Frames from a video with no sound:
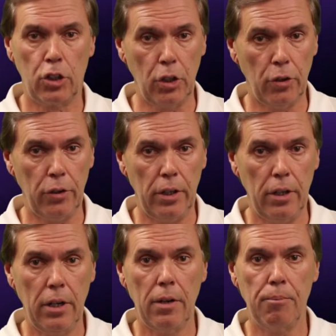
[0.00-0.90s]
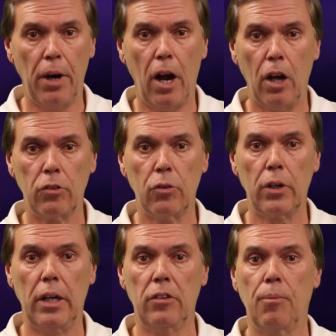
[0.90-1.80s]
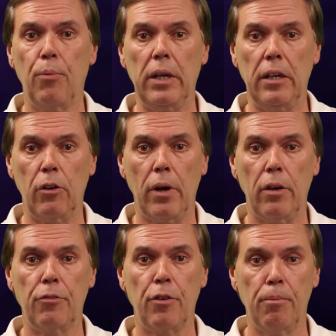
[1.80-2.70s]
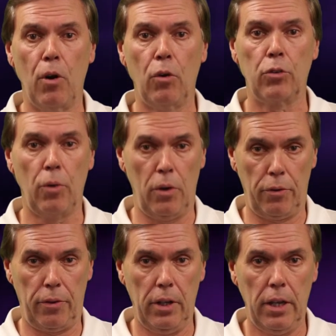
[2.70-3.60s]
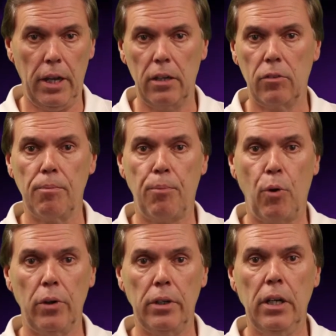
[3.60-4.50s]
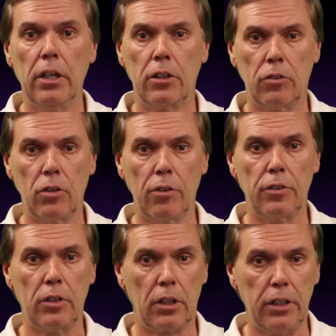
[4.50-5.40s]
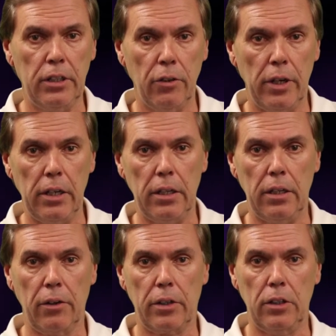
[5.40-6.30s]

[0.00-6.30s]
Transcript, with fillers: dirt, but also is a breeding ground for mold growth. It is important to service and clean your heating and air